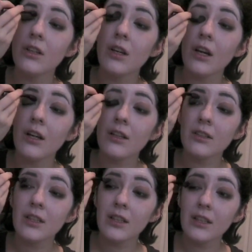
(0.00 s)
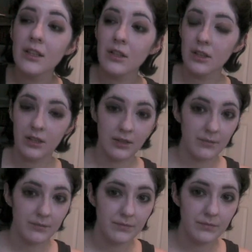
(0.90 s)
dark sunken look.
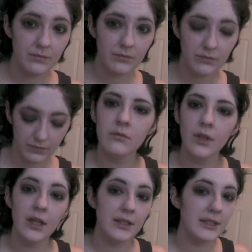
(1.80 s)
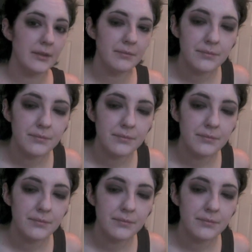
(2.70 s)
See?